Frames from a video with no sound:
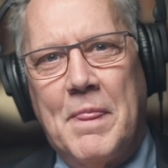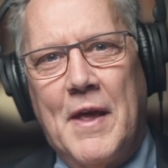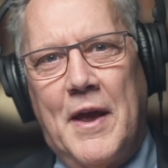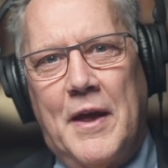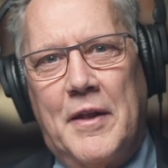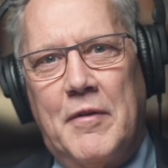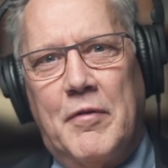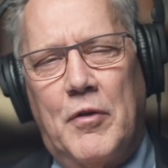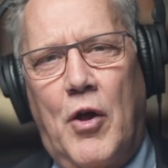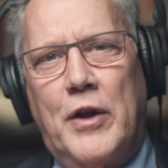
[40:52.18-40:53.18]
And they've
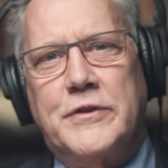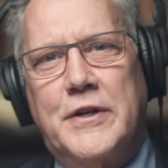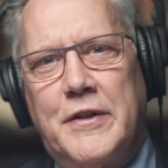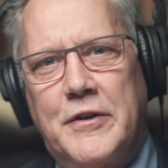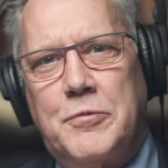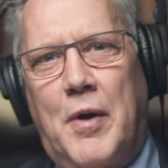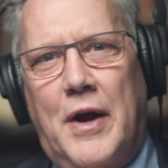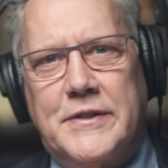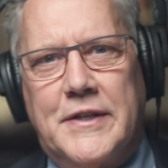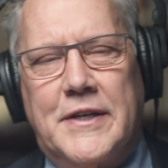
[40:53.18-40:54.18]
launched into this
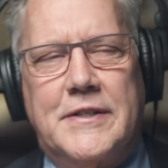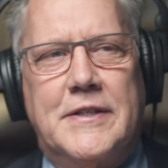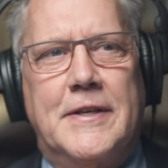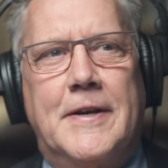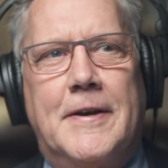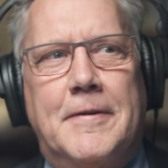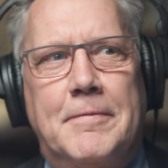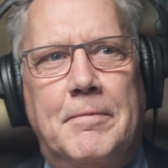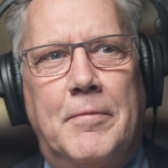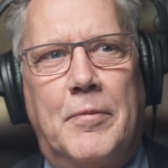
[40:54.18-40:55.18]
process
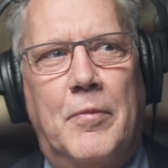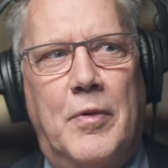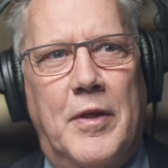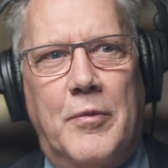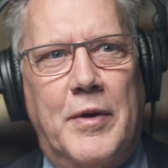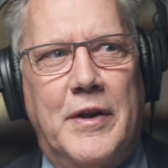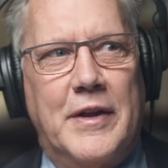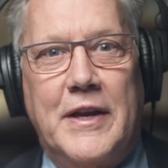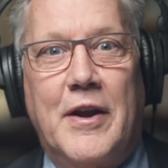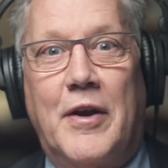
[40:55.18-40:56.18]
where they want to
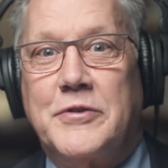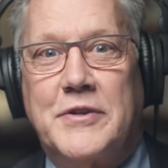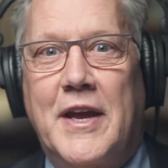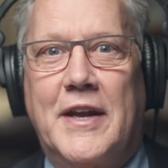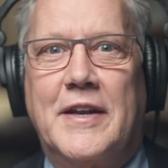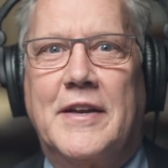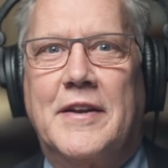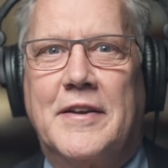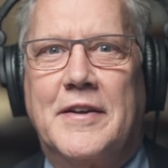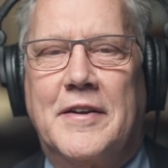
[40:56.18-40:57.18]
lead our state,
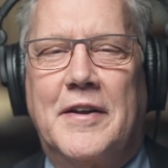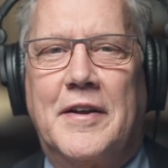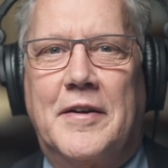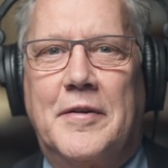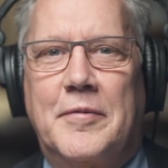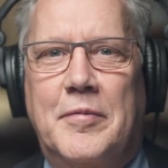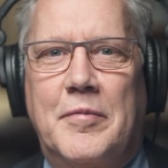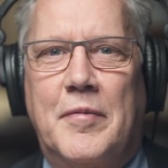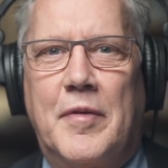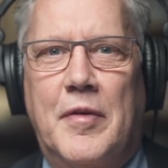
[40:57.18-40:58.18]
the
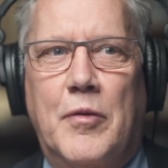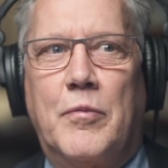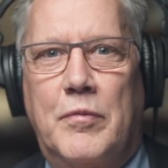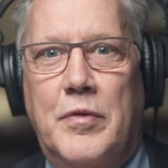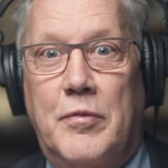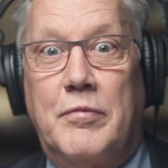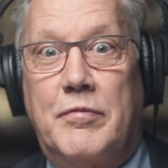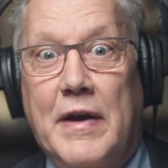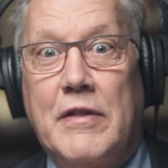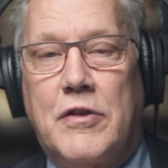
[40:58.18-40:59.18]

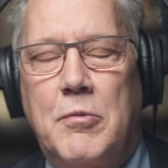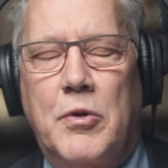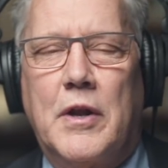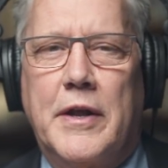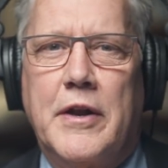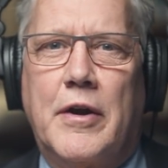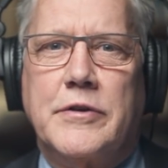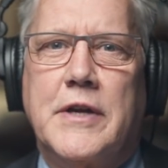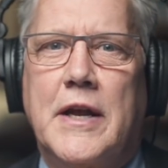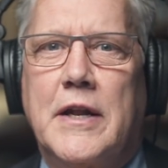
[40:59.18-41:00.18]
faith community, lead our
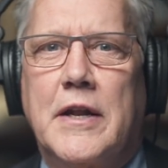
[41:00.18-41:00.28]
state in